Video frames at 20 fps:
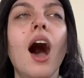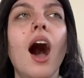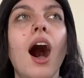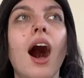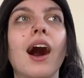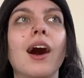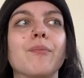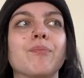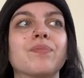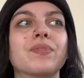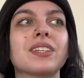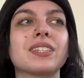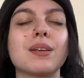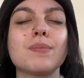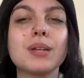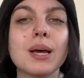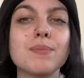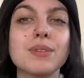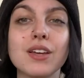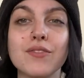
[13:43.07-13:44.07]
Um,
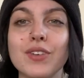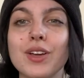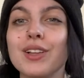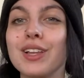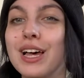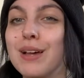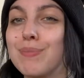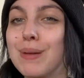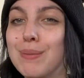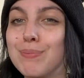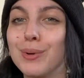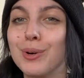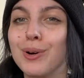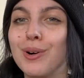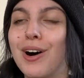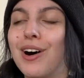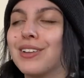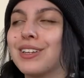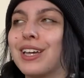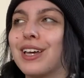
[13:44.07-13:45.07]
sometimes I feel like people
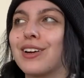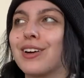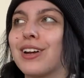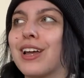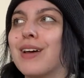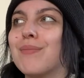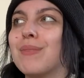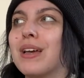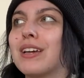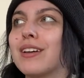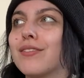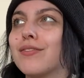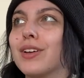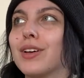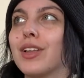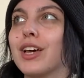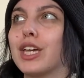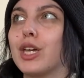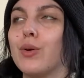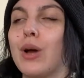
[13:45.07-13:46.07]
on the internet make it feel
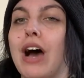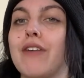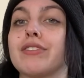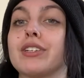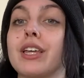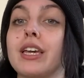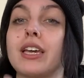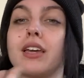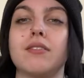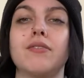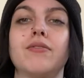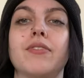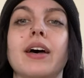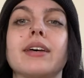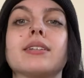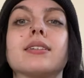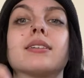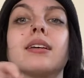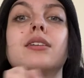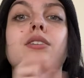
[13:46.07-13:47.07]
like you have to like
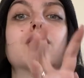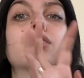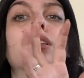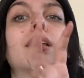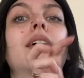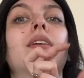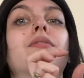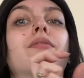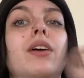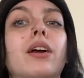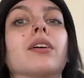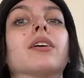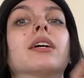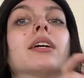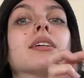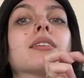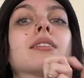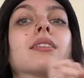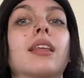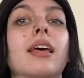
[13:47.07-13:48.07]
invest into like
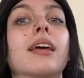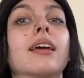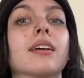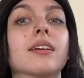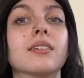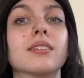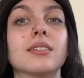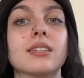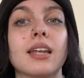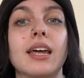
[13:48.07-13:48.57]
various things,